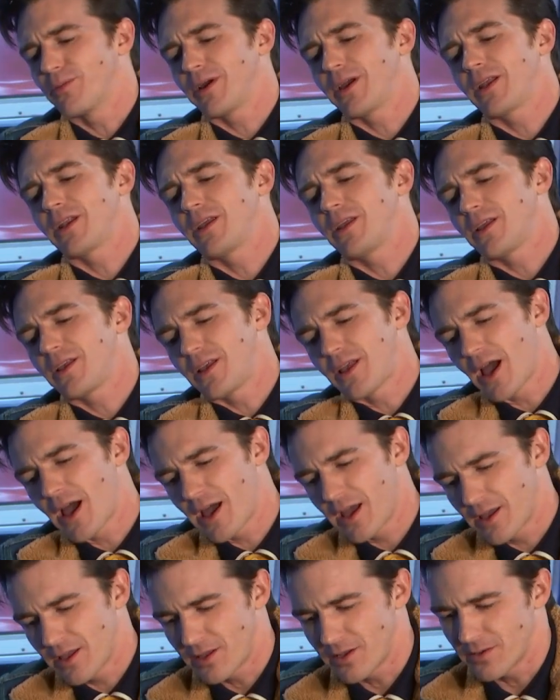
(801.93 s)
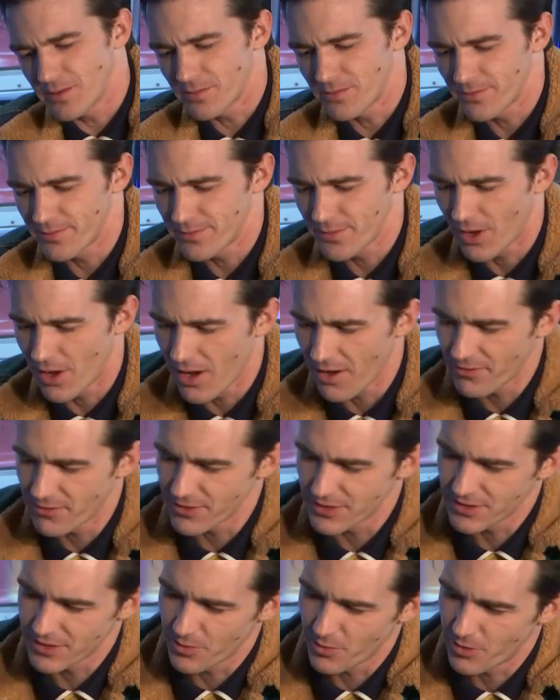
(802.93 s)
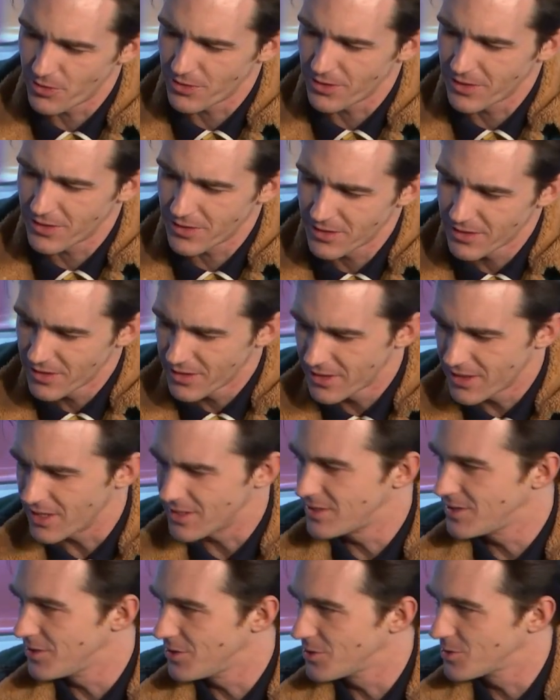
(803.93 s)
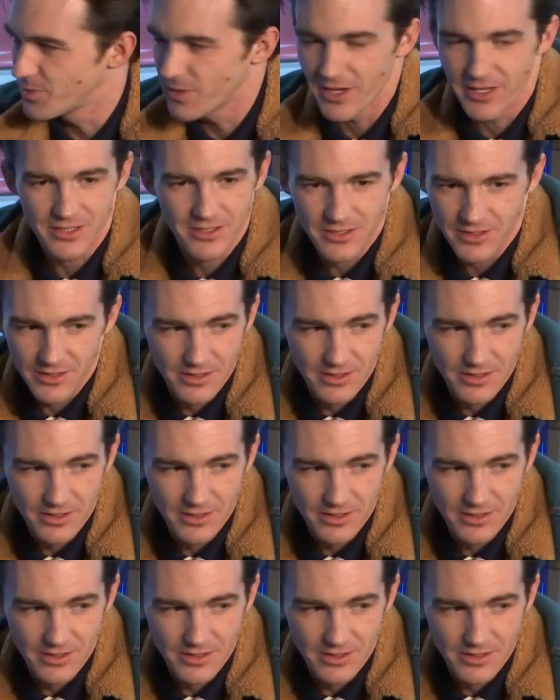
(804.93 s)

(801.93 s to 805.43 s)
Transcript: by any guy in an office somewhere that thinks he knows best.